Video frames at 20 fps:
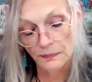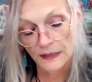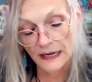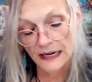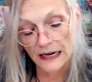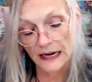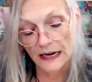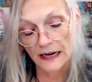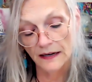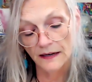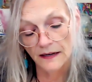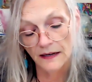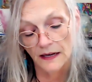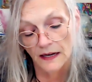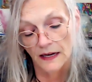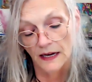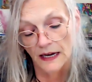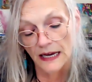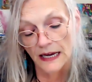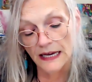being.
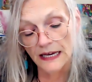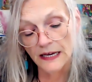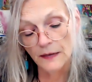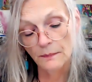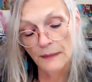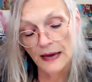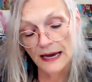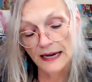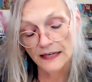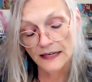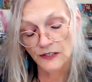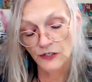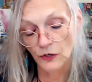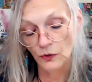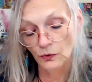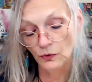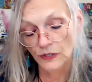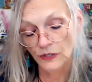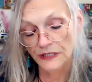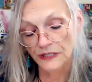He can make his
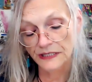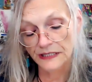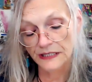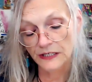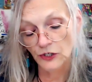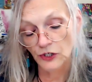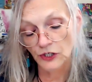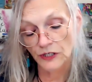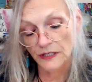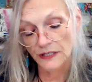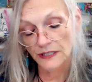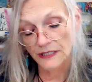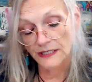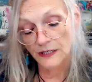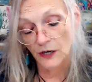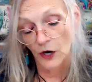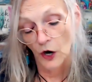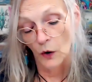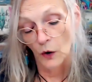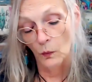own decisions.
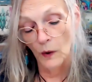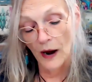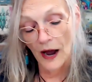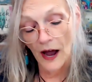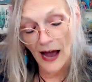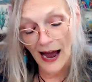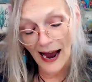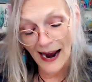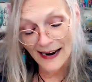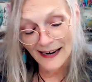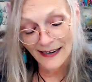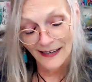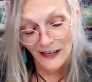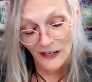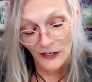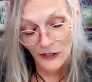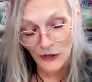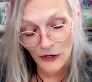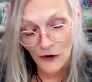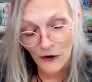Well,
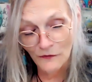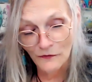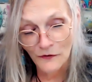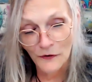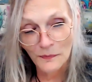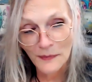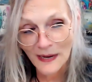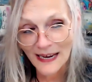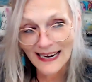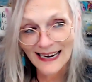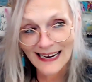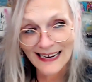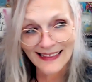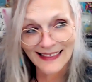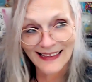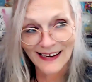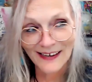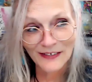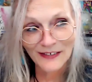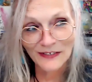for me,
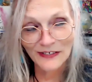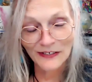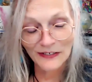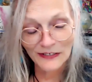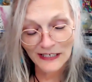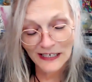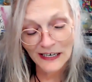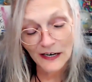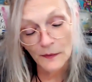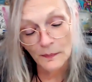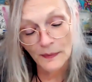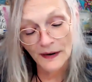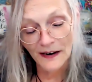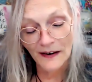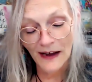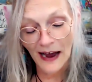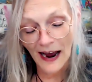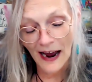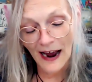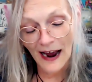there's a little bit of
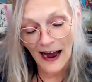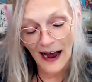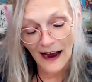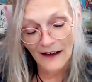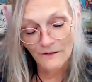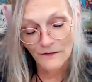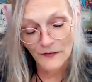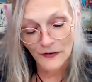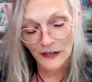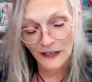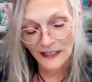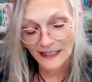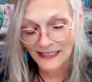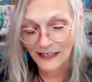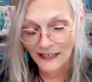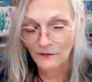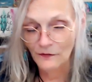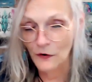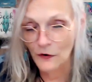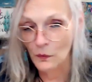I feel a
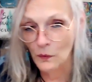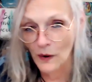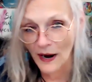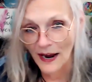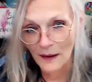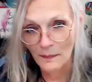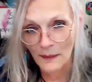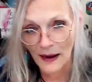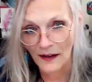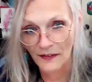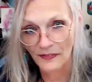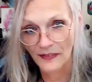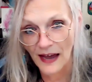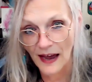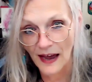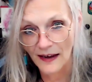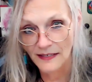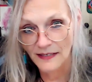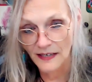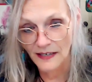different way about
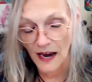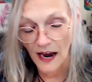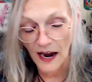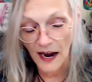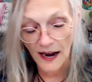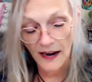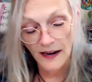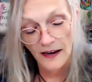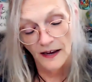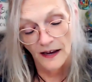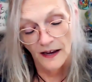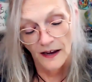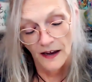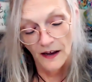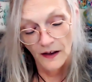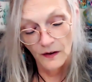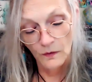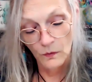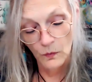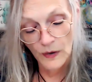that.
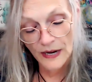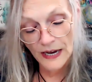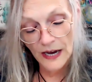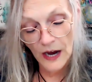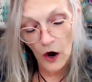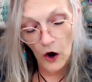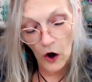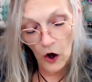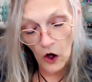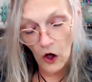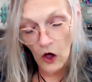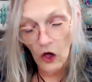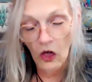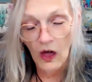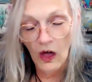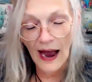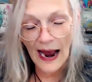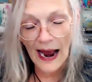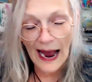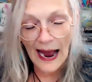We
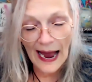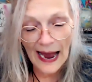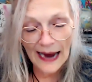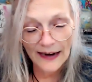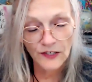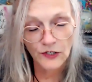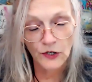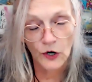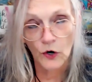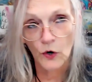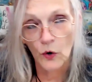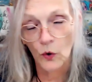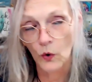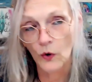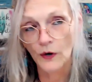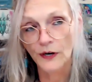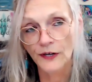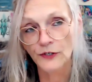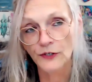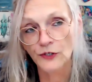all act
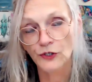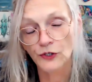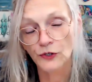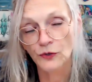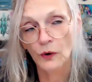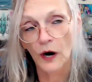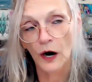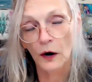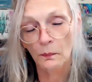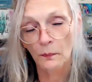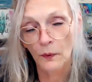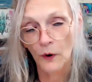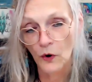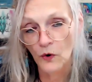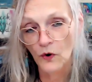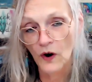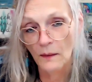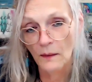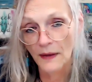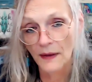according to our
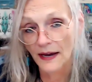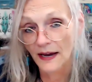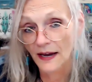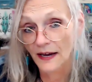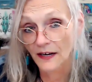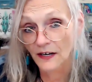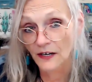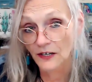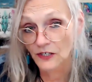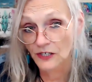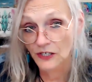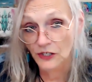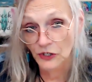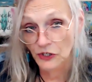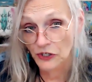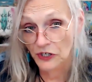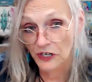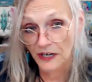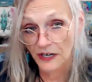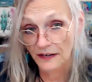programming and
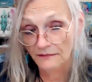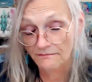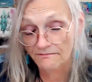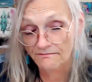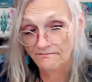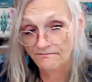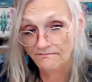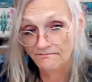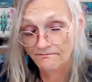conditioning